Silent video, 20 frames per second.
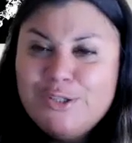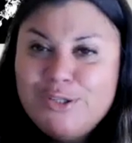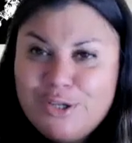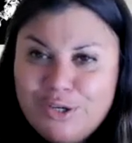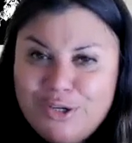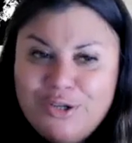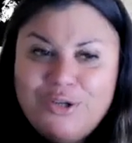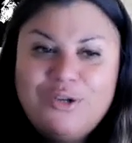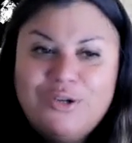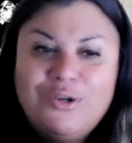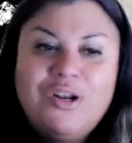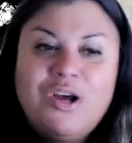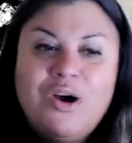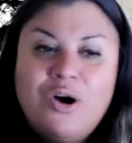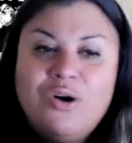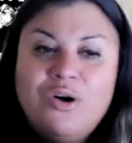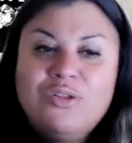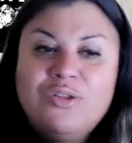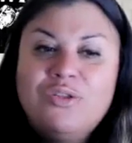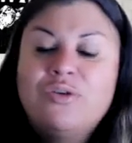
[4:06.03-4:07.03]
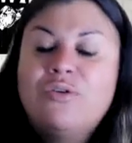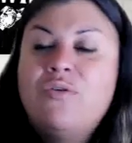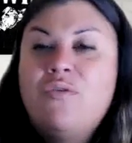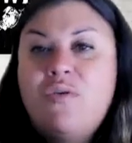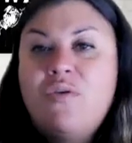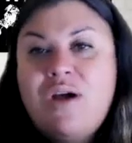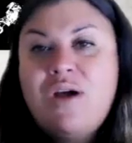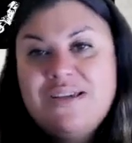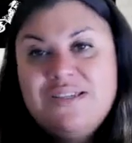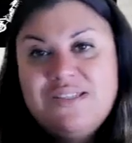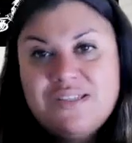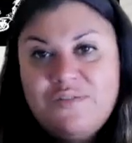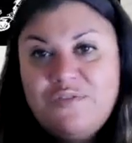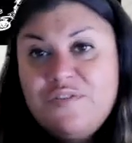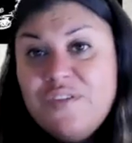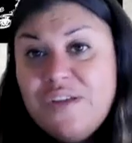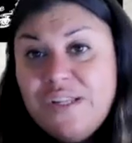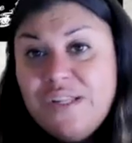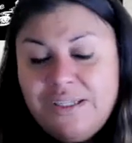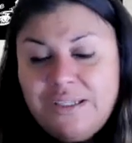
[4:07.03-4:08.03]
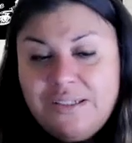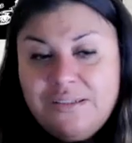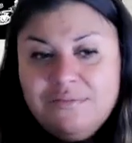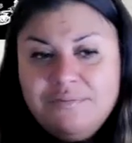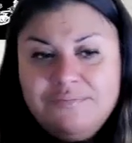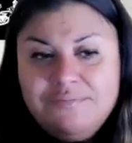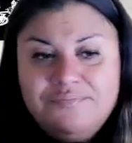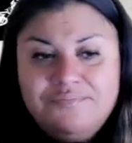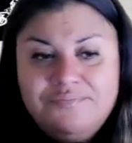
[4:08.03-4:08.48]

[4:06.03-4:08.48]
good under Christ feeling.